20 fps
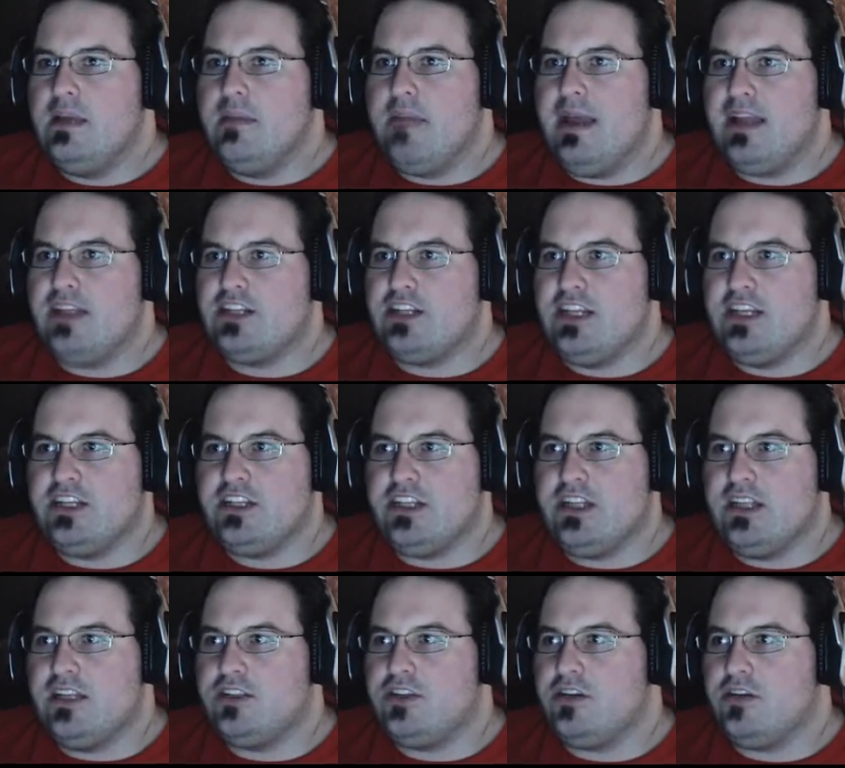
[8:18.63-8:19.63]

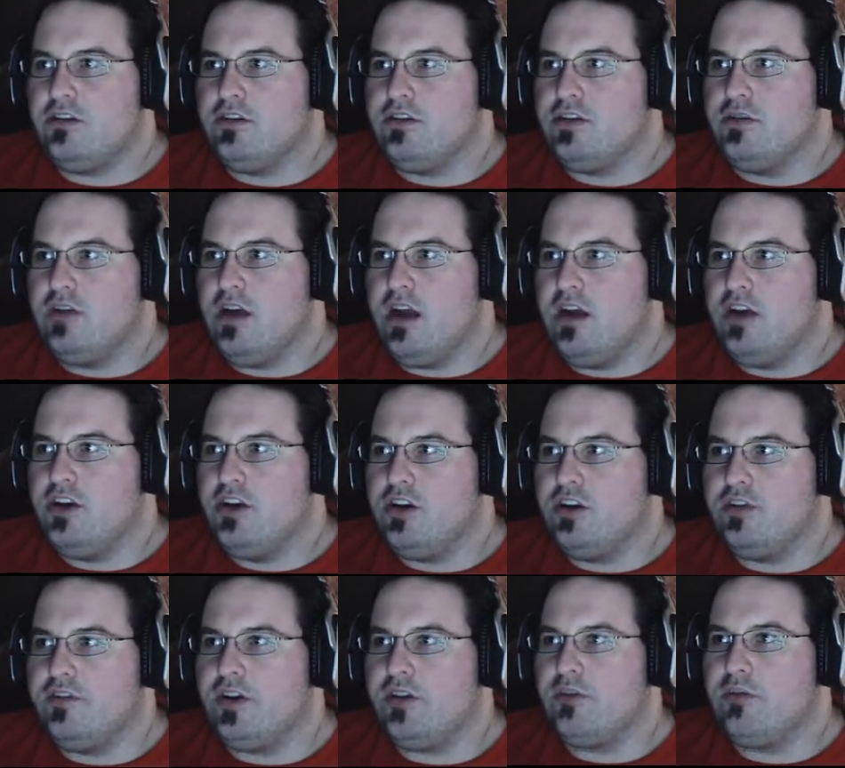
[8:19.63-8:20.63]
Imagination then turned to an
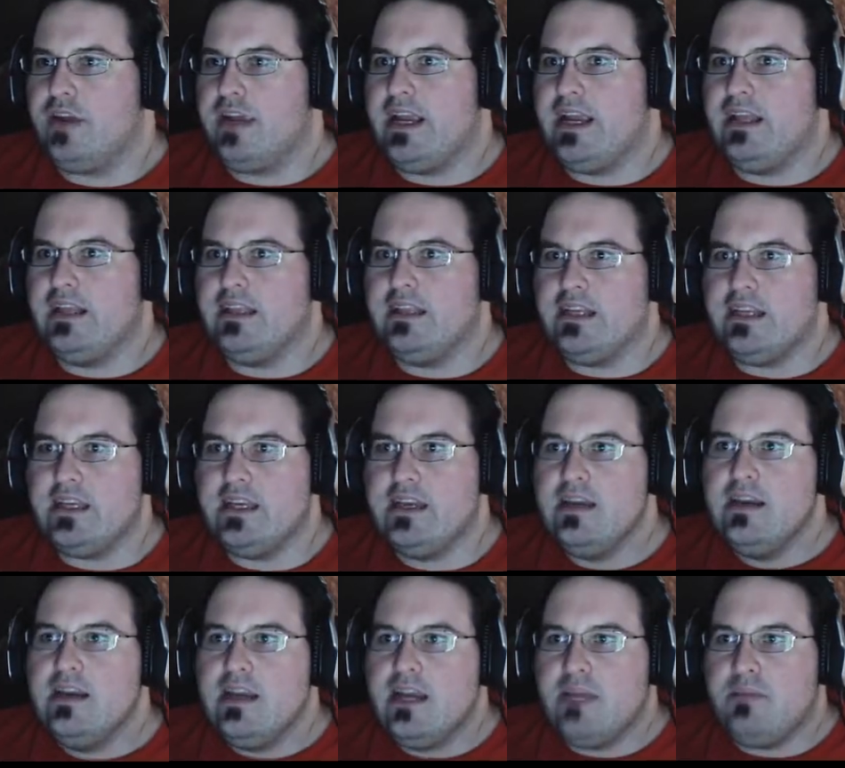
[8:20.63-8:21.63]
unnerving reality.
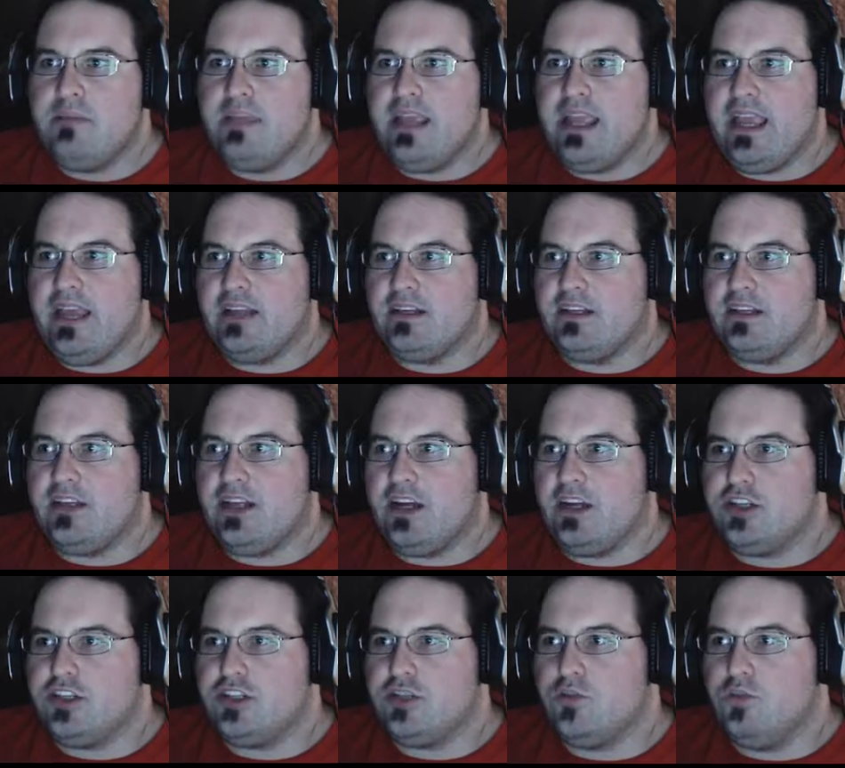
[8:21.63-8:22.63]
It began to
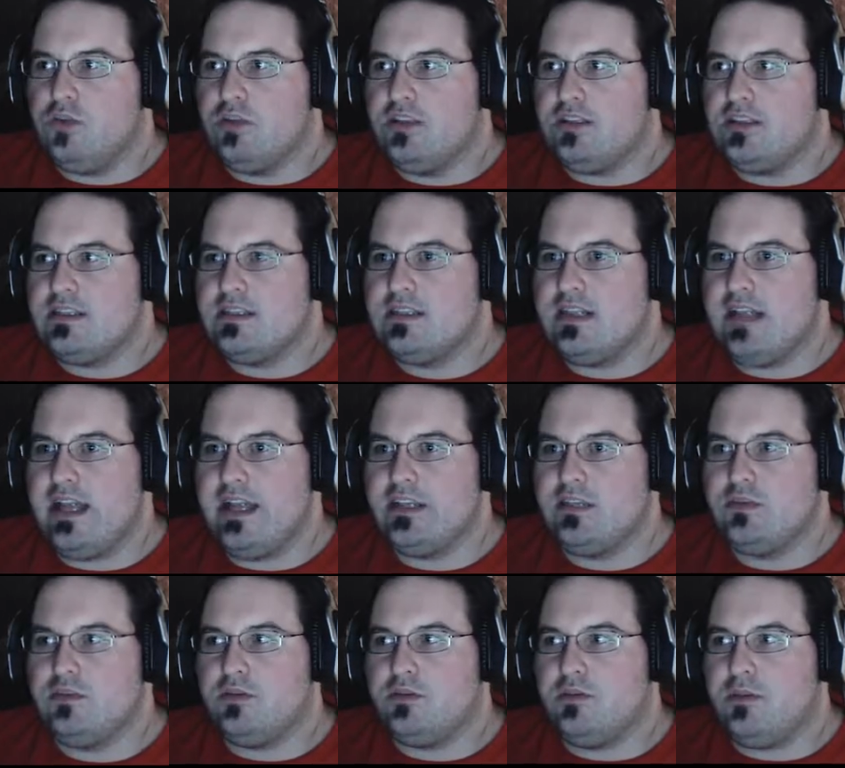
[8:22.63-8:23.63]
touch the wooden
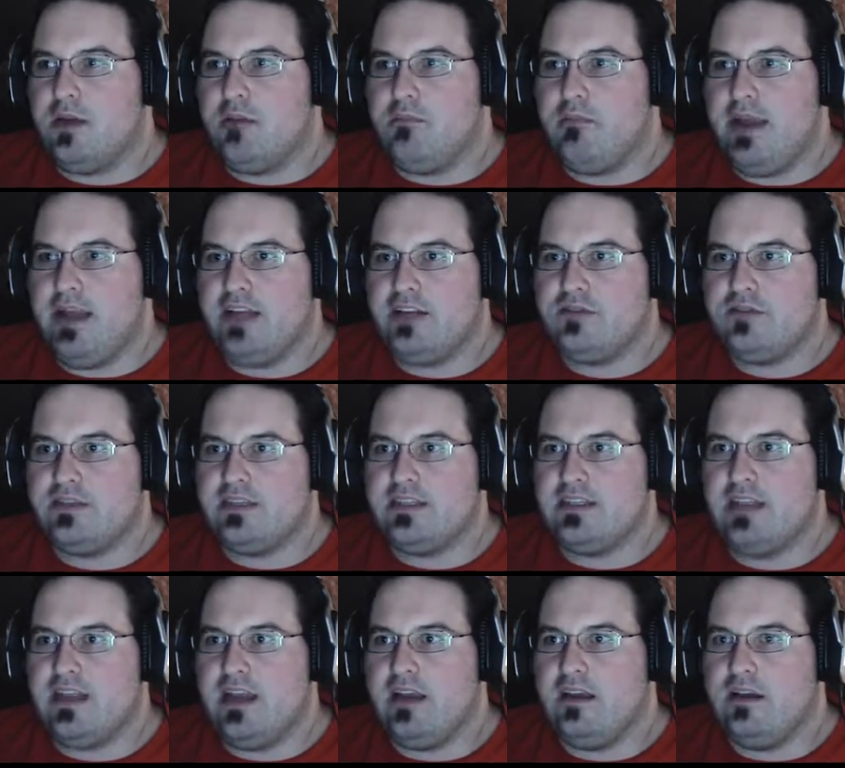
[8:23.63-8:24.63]
slats which my mattress
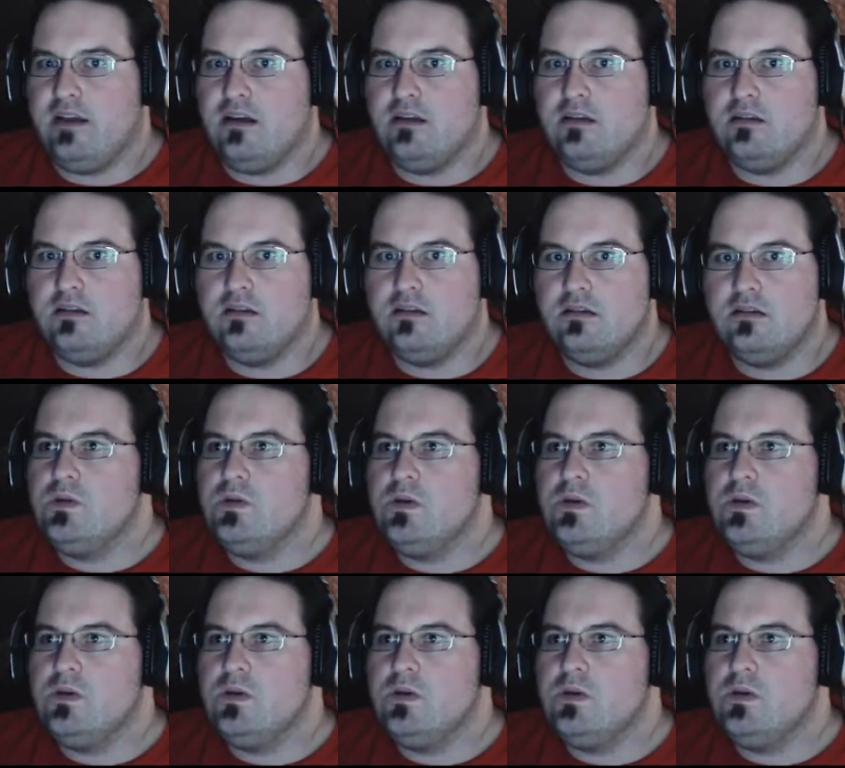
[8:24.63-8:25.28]
sat on.